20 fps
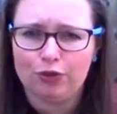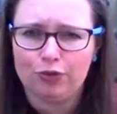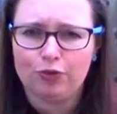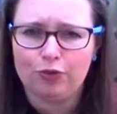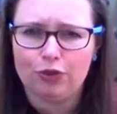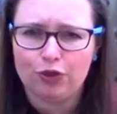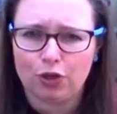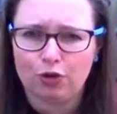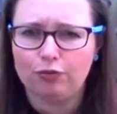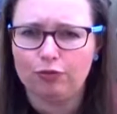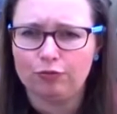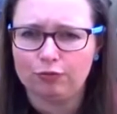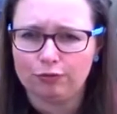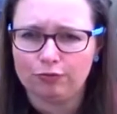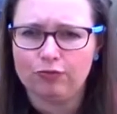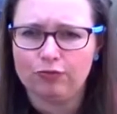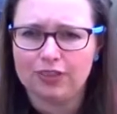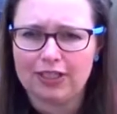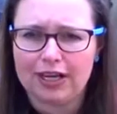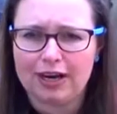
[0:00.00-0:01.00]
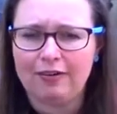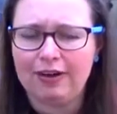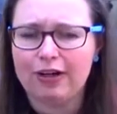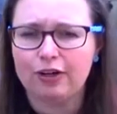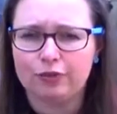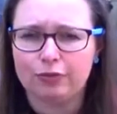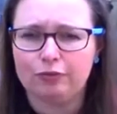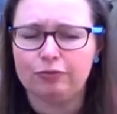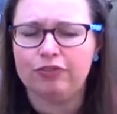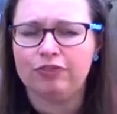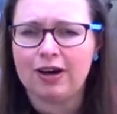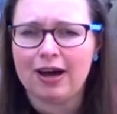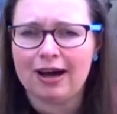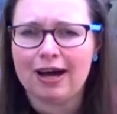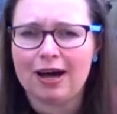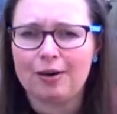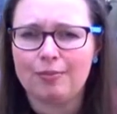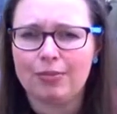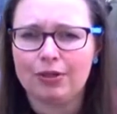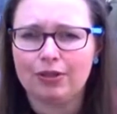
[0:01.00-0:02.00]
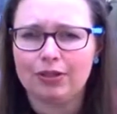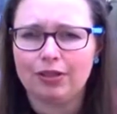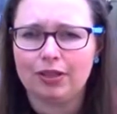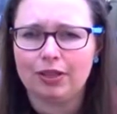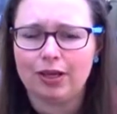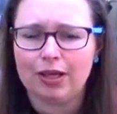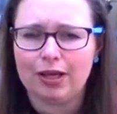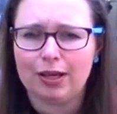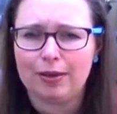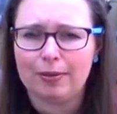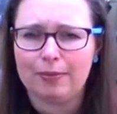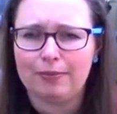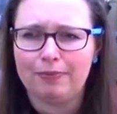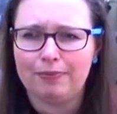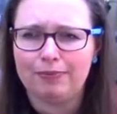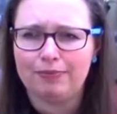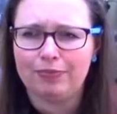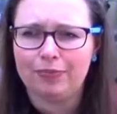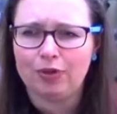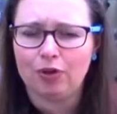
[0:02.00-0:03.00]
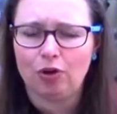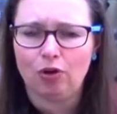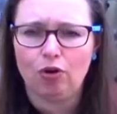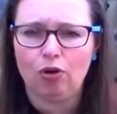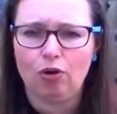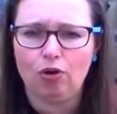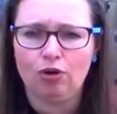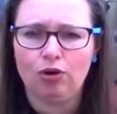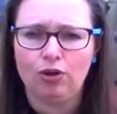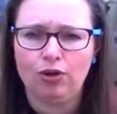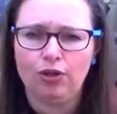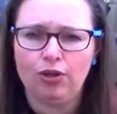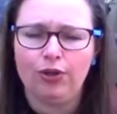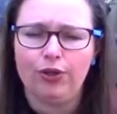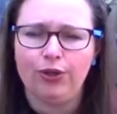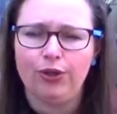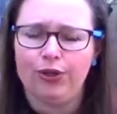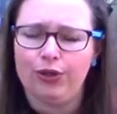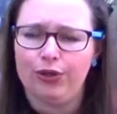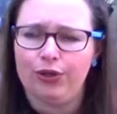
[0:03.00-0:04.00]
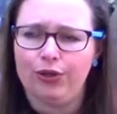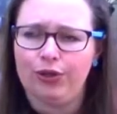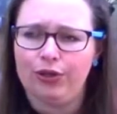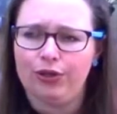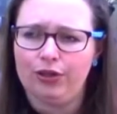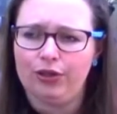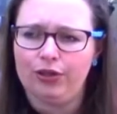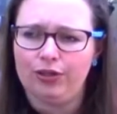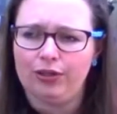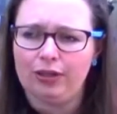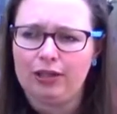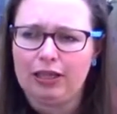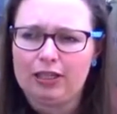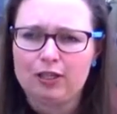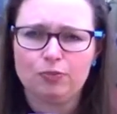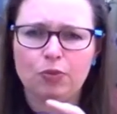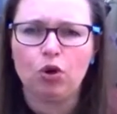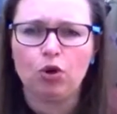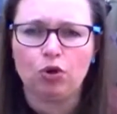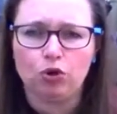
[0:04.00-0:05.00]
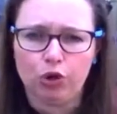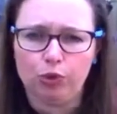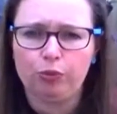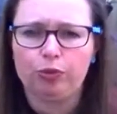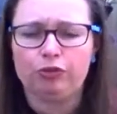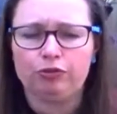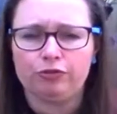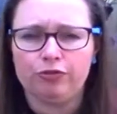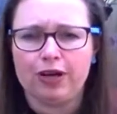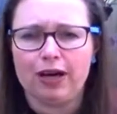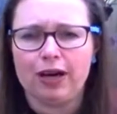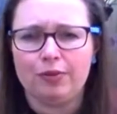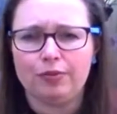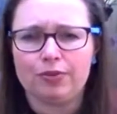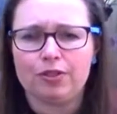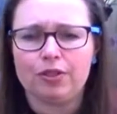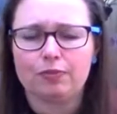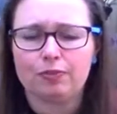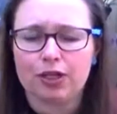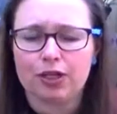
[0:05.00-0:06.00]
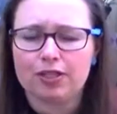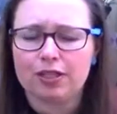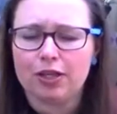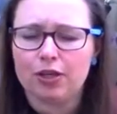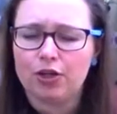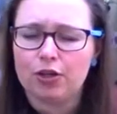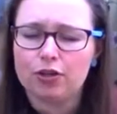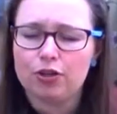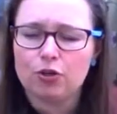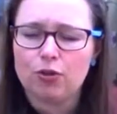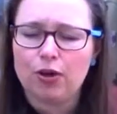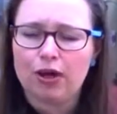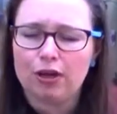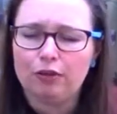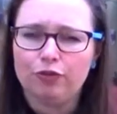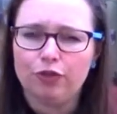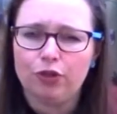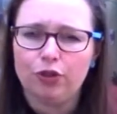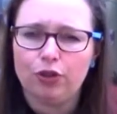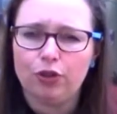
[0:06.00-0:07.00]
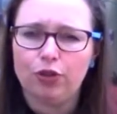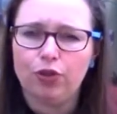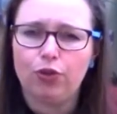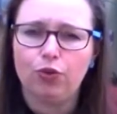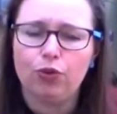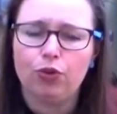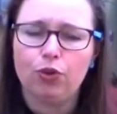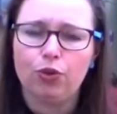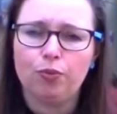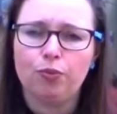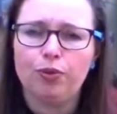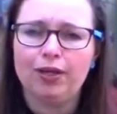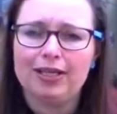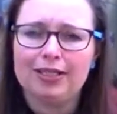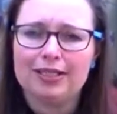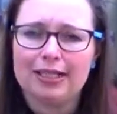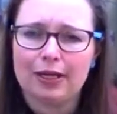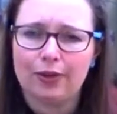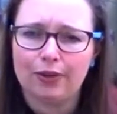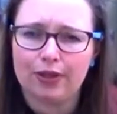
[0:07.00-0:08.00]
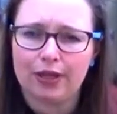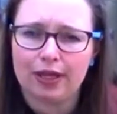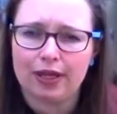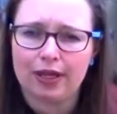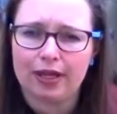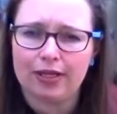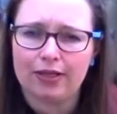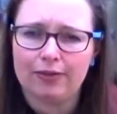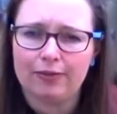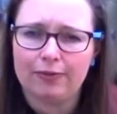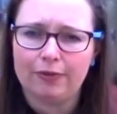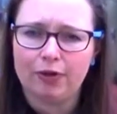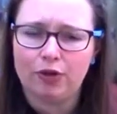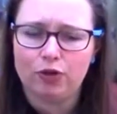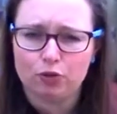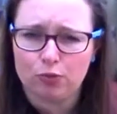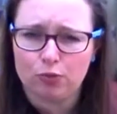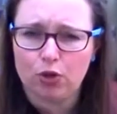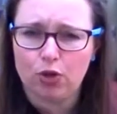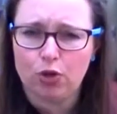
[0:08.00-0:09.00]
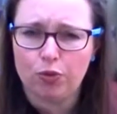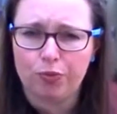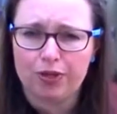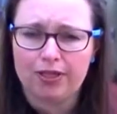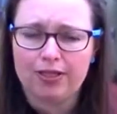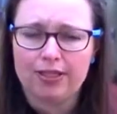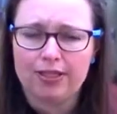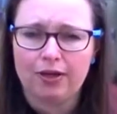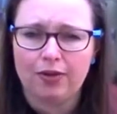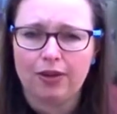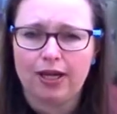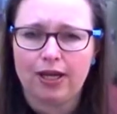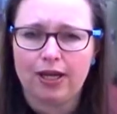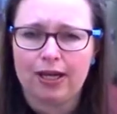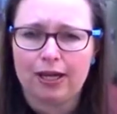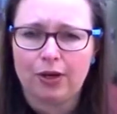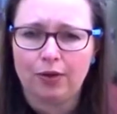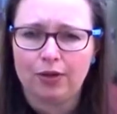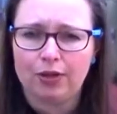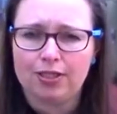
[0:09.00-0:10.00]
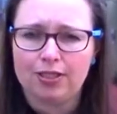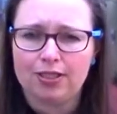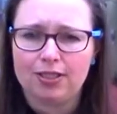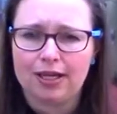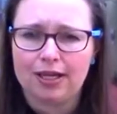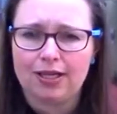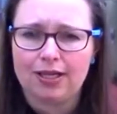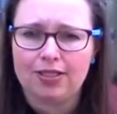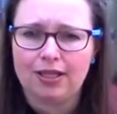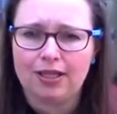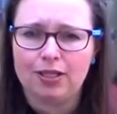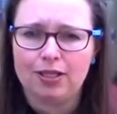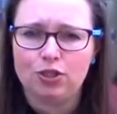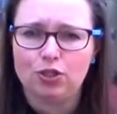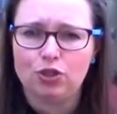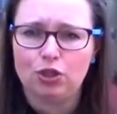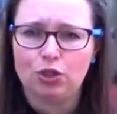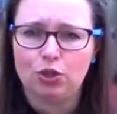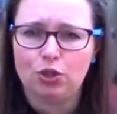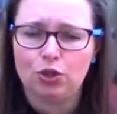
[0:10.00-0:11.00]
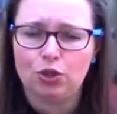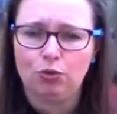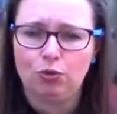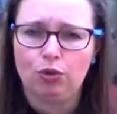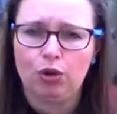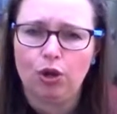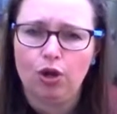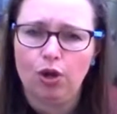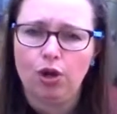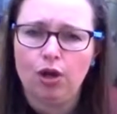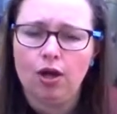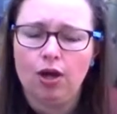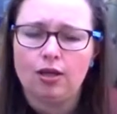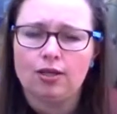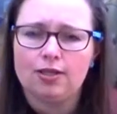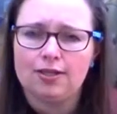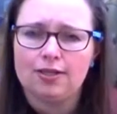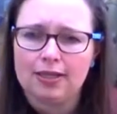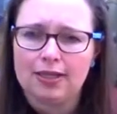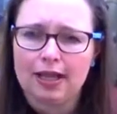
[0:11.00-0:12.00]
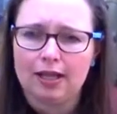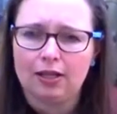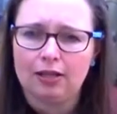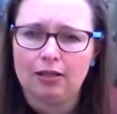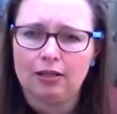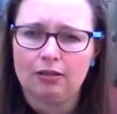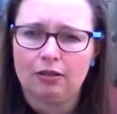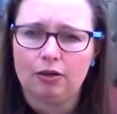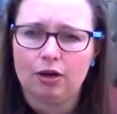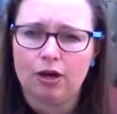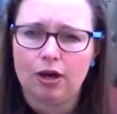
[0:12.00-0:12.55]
sort of direct from farm, or a small group of farms, because I know there's quite a few companies out there, or small companies out there now, that are starting to sell